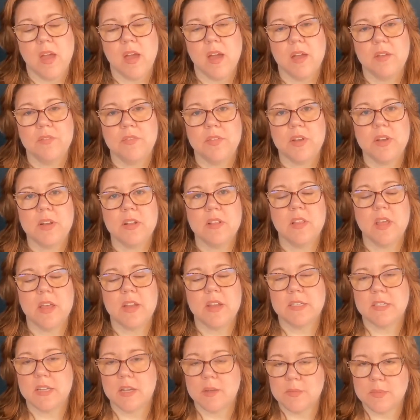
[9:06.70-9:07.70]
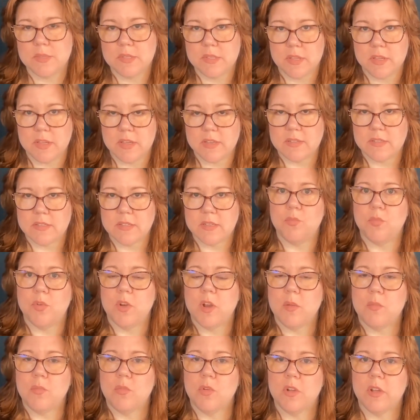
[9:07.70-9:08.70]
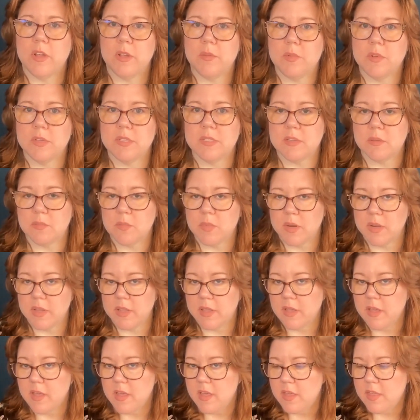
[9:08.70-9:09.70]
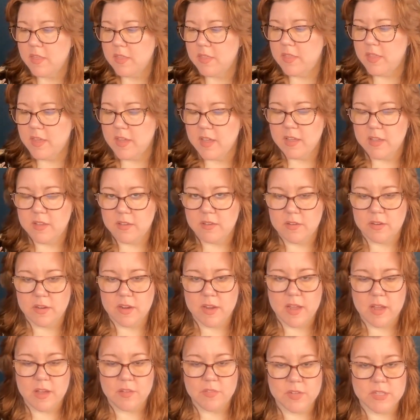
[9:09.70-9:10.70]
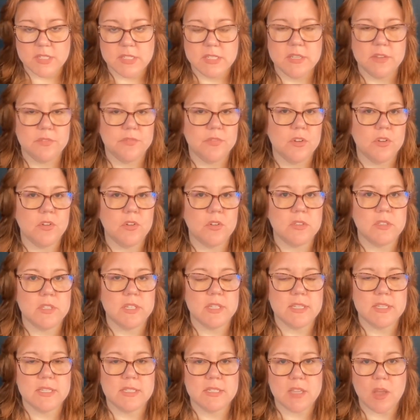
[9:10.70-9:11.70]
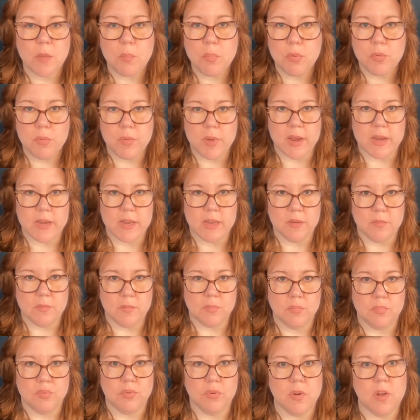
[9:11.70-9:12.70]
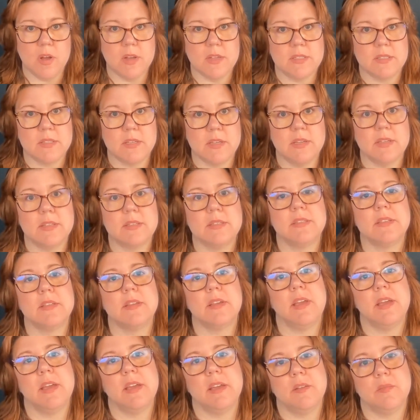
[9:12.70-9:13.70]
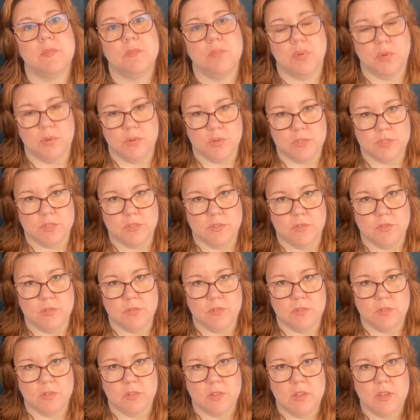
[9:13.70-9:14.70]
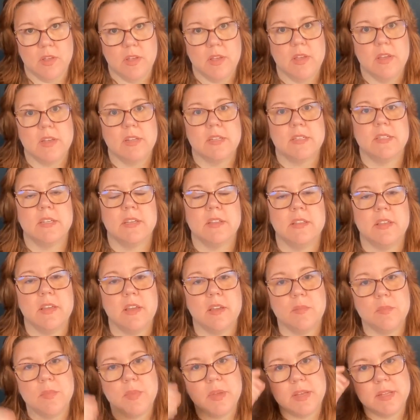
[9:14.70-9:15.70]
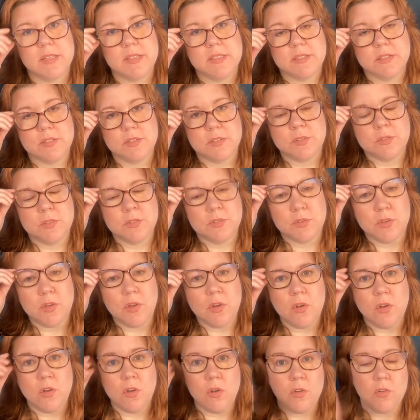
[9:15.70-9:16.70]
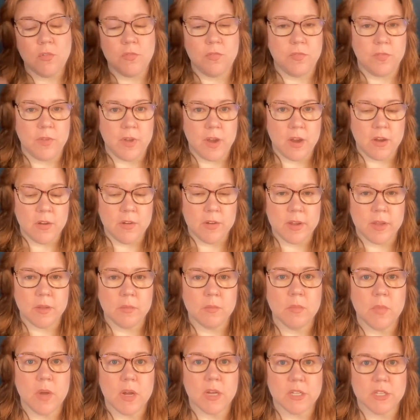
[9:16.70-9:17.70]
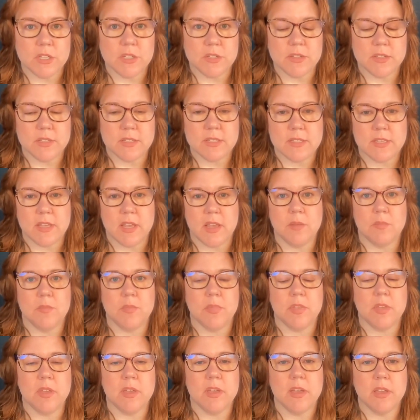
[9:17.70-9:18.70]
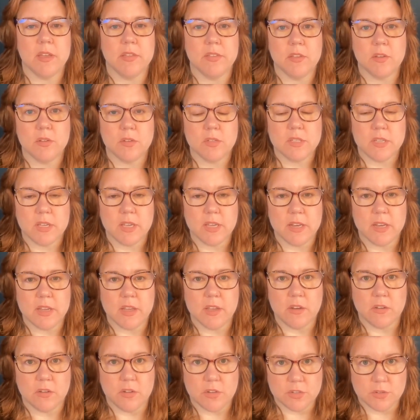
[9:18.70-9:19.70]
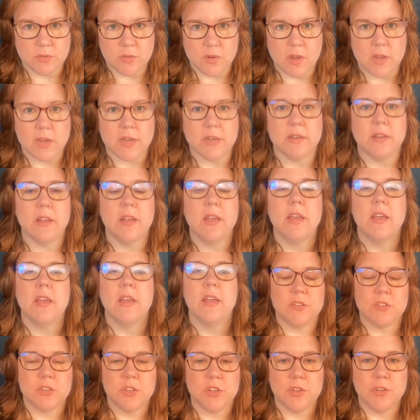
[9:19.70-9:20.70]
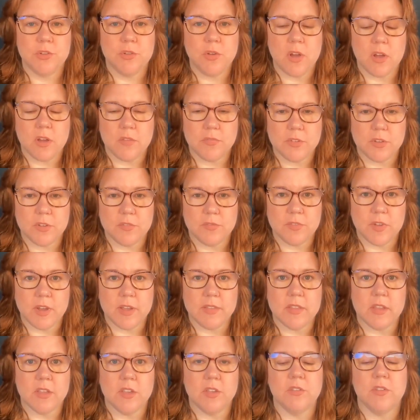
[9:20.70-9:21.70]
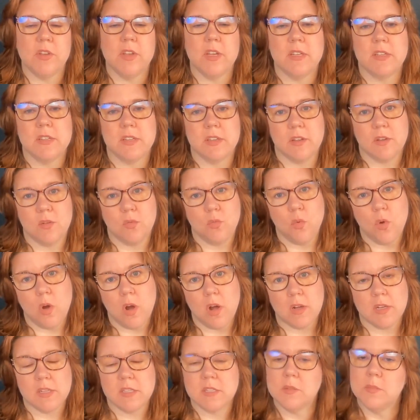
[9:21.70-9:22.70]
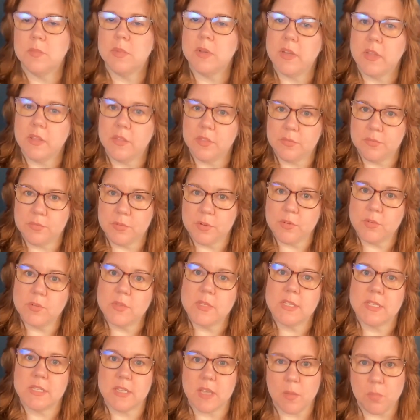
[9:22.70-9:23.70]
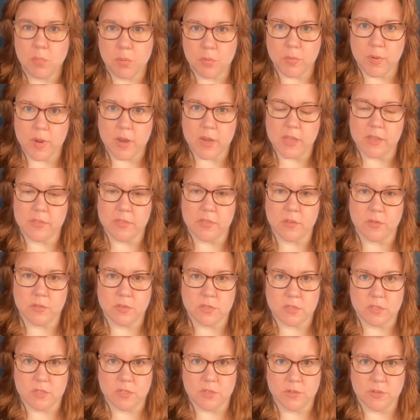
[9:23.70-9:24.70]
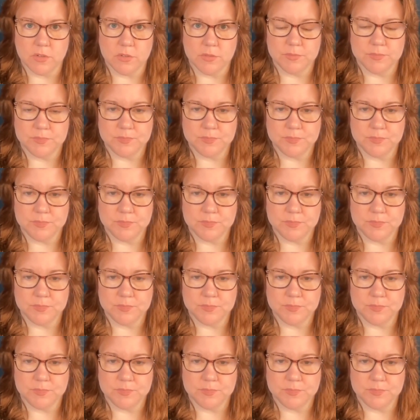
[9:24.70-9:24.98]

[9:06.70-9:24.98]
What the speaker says: I find a lot of times that when I'm working with somebody, they have a difficulty separating process and personal. To them, it's so very much the same thing, and those get intertwined. Do you often find that you need to walk somebody through separating those two?